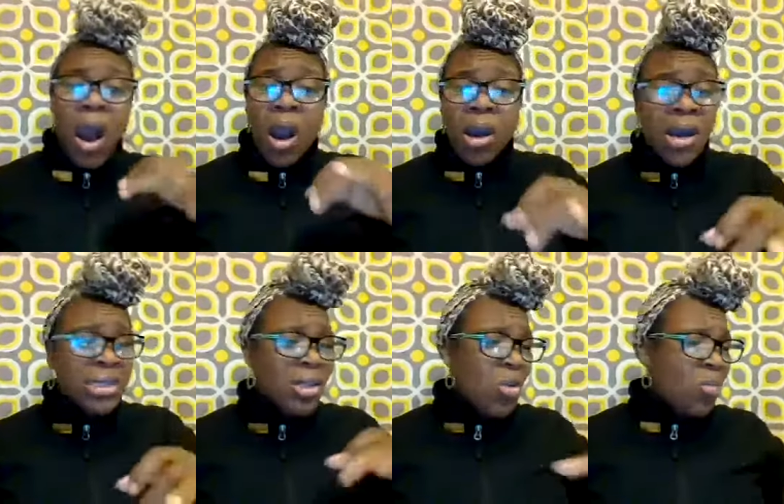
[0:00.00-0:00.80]
a
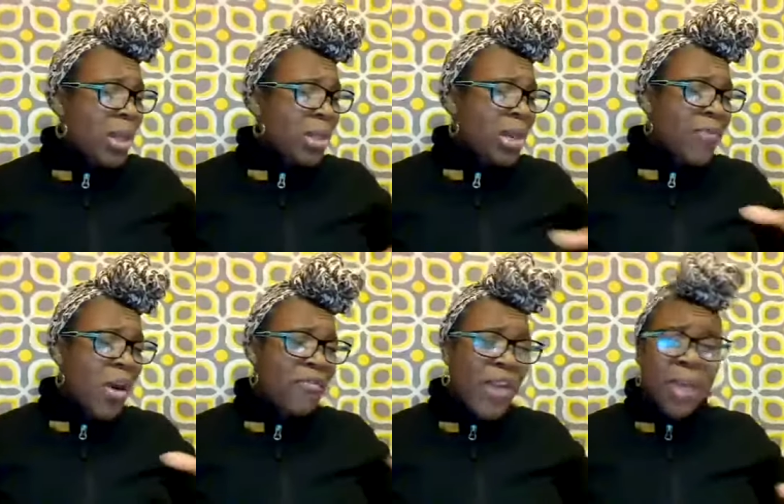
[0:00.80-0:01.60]
cousin a relative
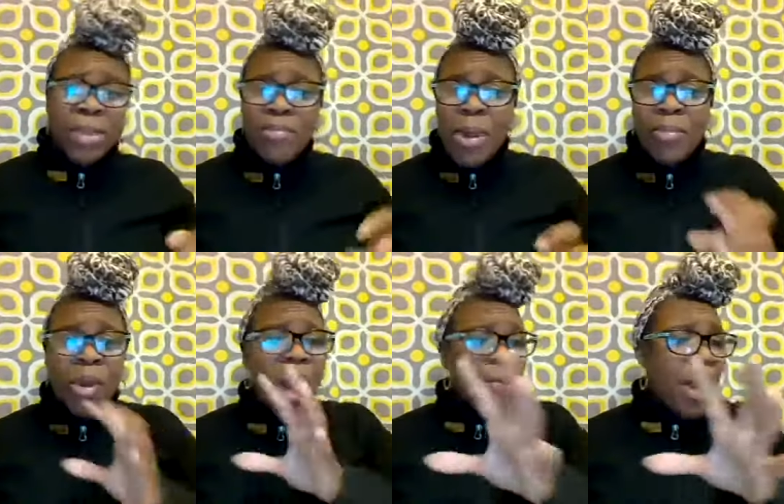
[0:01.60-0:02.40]
a family member
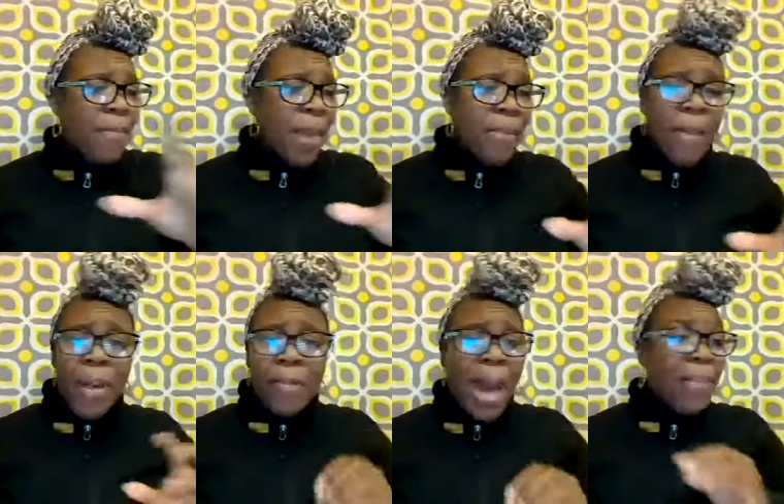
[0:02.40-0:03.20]
bop bop bop
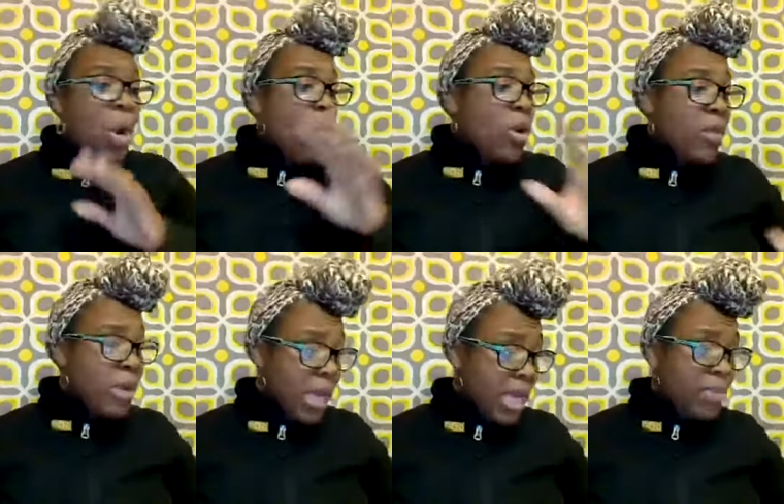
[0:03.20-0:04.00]
bop bop whatever the
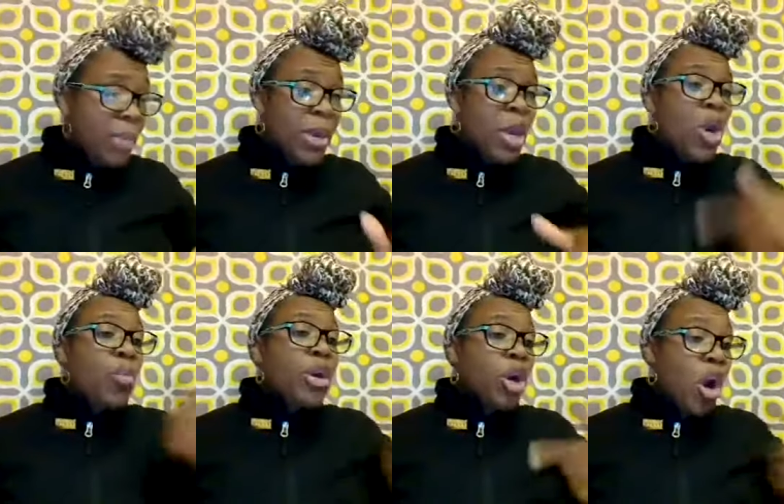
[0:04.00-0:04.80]
case may be
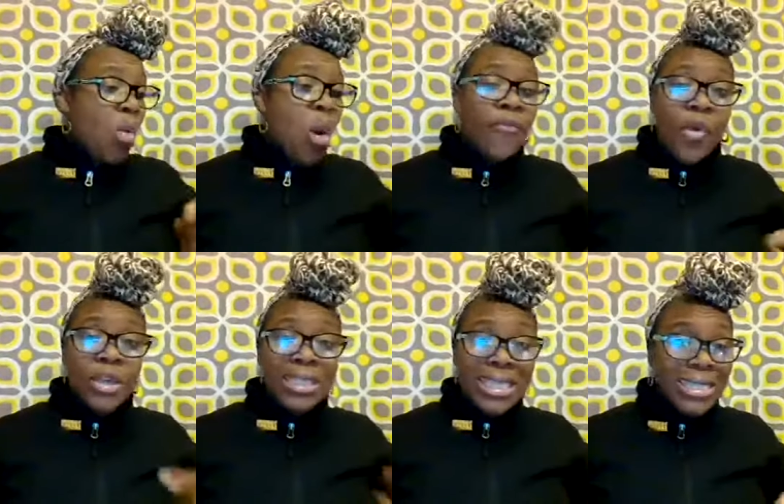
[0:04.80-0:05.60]
we can go on for a
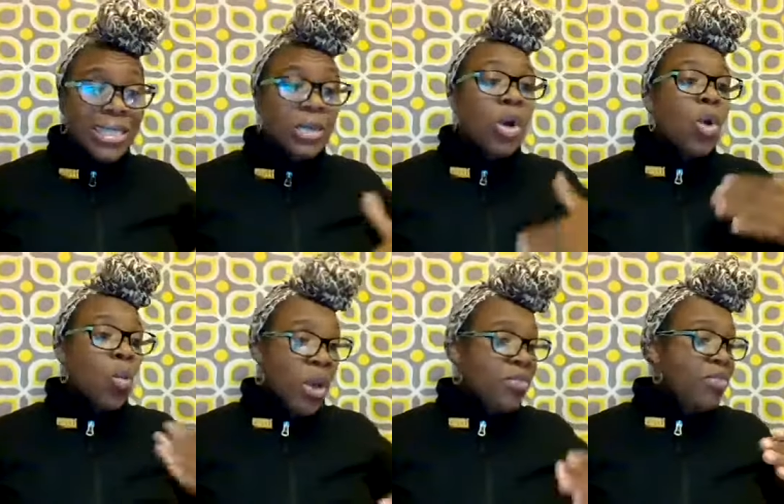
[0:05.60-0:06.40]
season
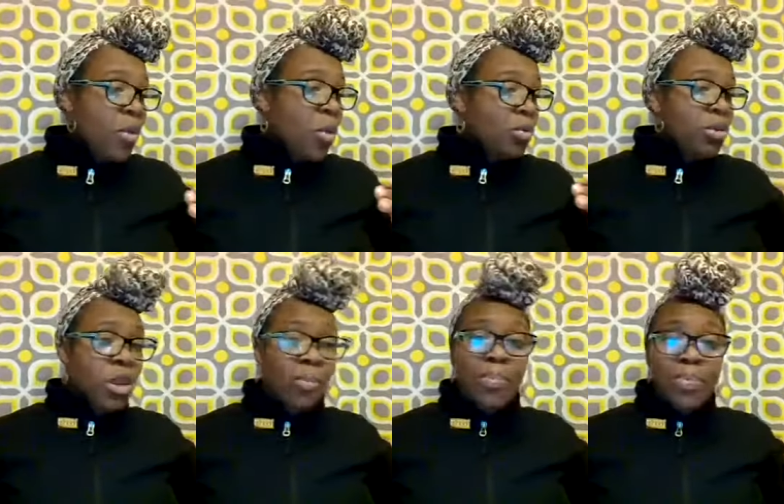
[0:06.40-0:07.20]
with
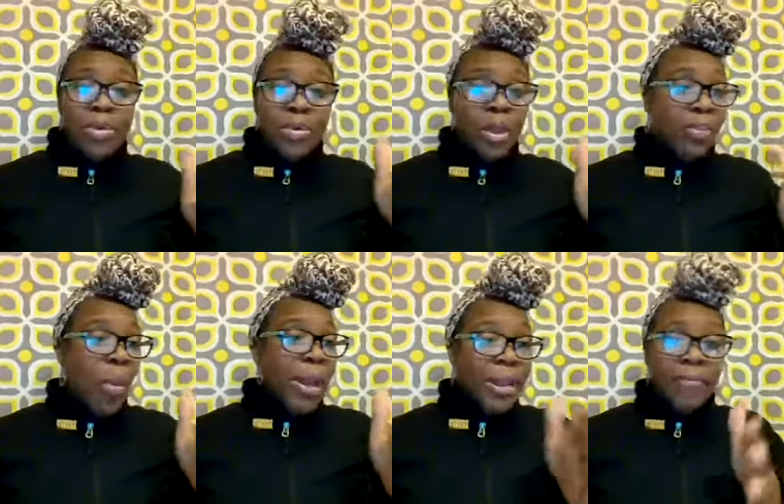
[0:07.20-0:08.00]
the, the the
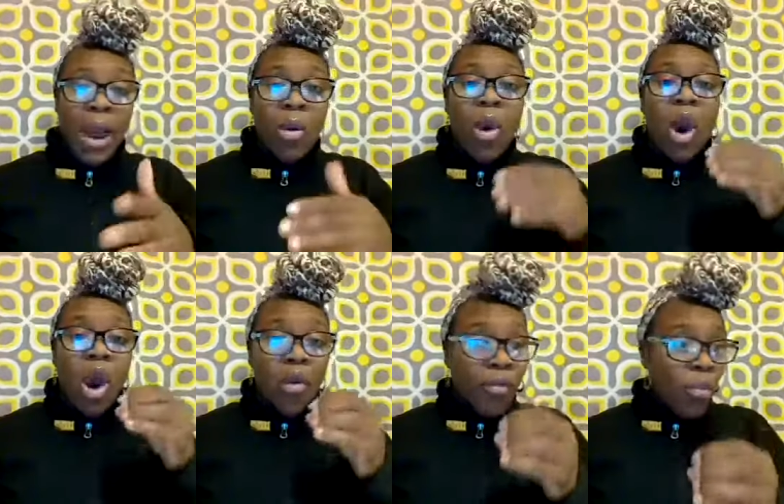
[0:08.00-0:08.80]
pointing about
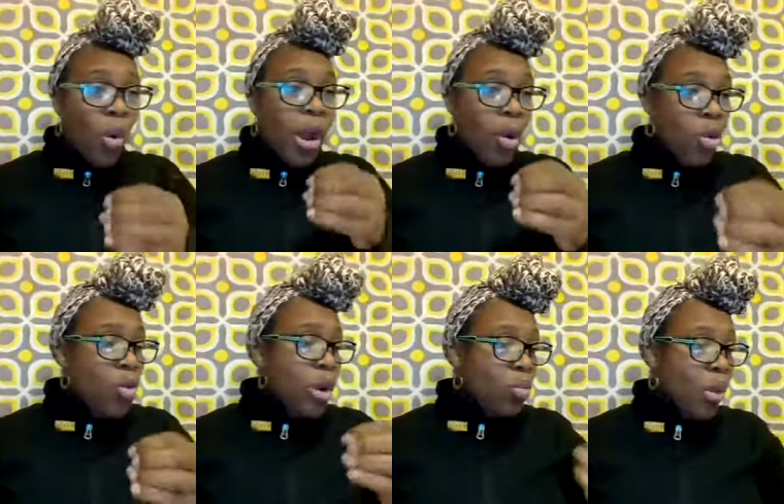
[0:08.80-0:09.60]
of what
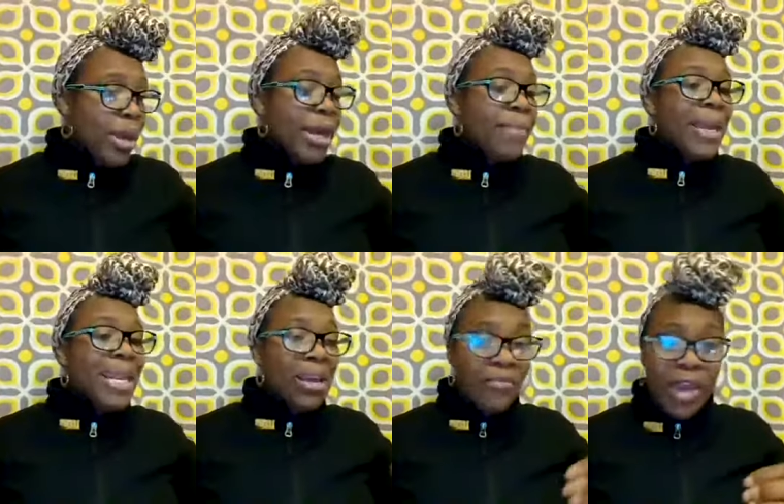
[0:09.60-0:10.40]
who and what
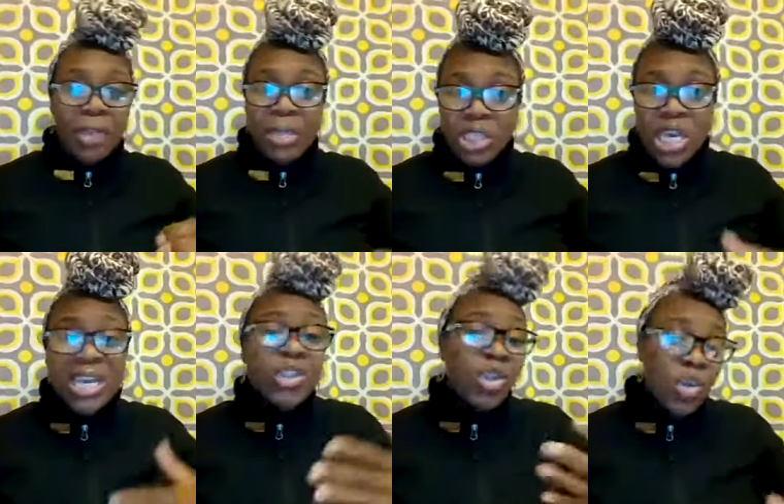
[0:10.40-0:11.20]
immediate families
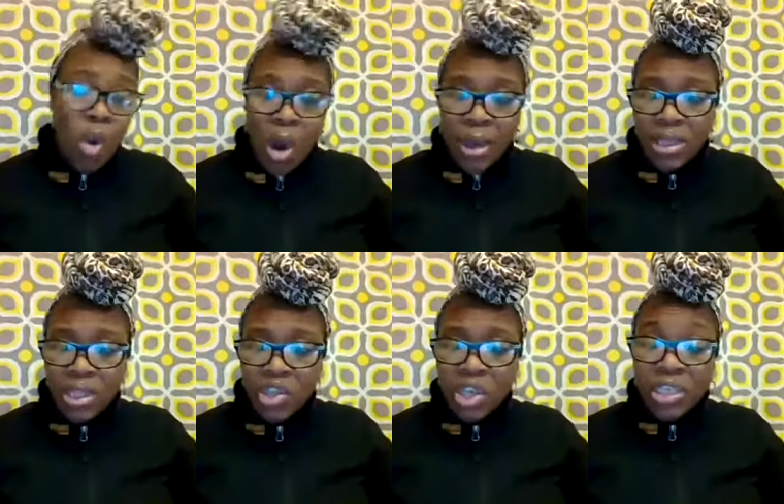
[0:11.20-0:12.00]
is so you all get the
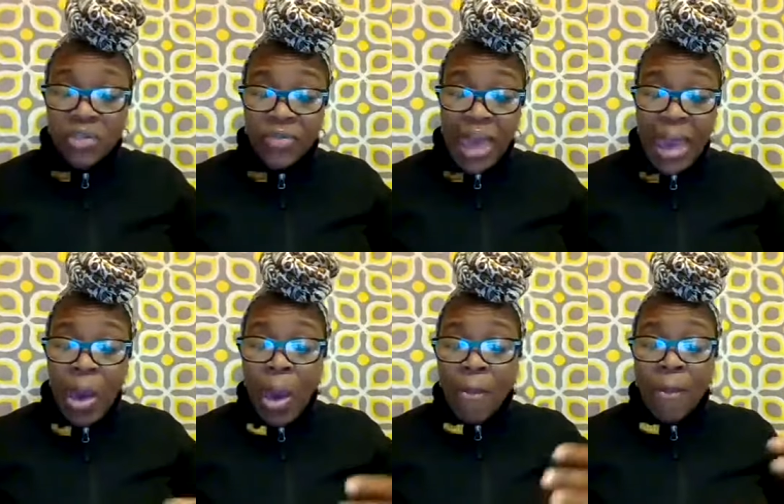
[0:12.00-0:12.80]
gist of that
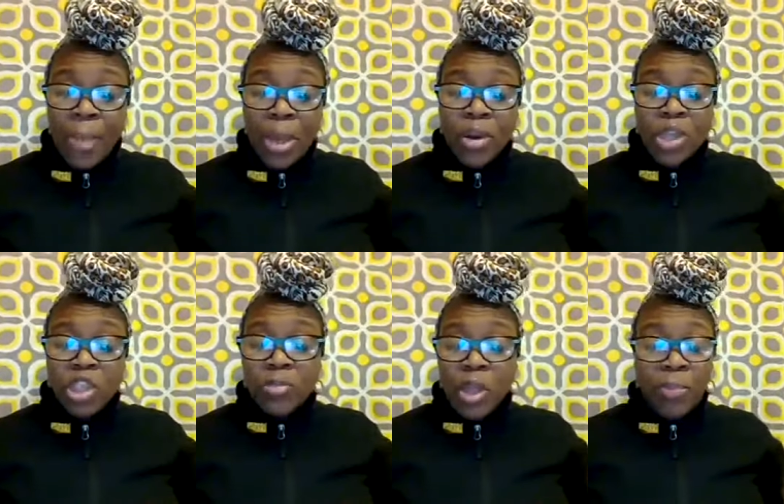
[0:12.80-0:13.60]
but
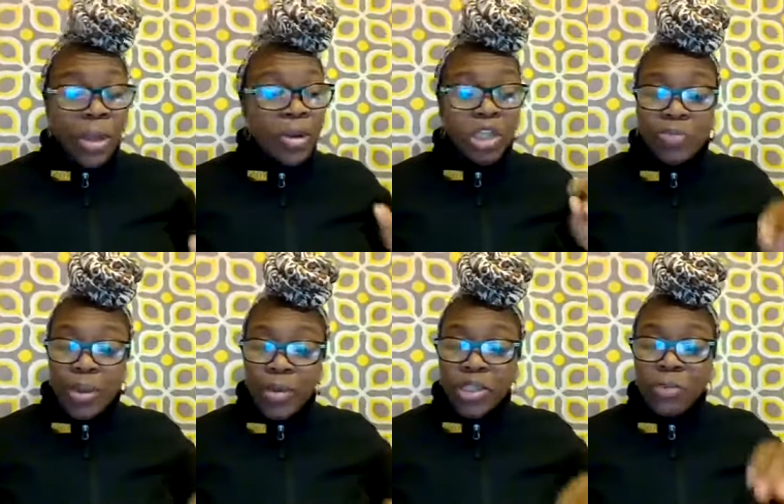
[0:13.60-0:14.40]
bitterness the bitterness
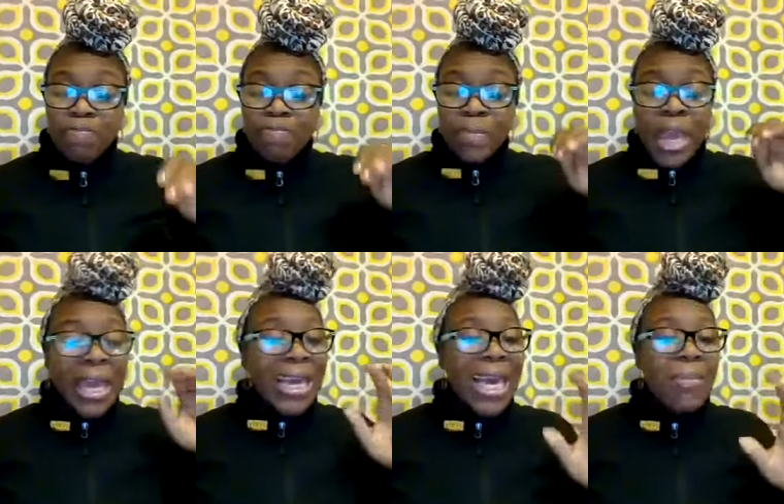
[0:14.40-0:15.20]
spirits
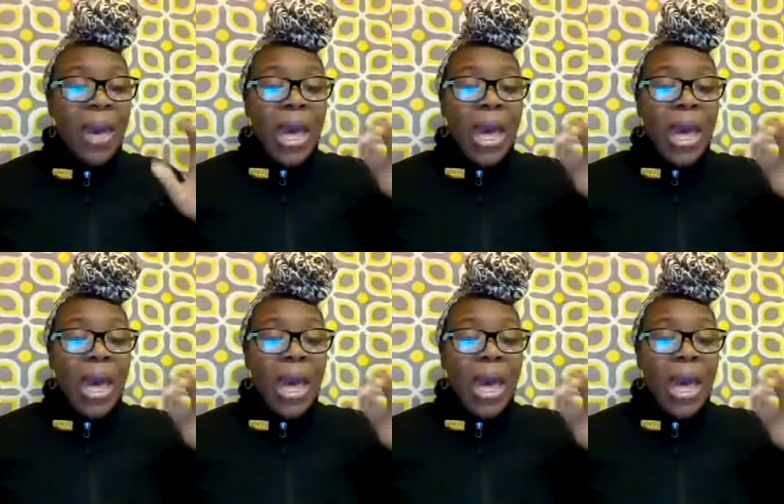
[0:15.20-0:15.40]
it keep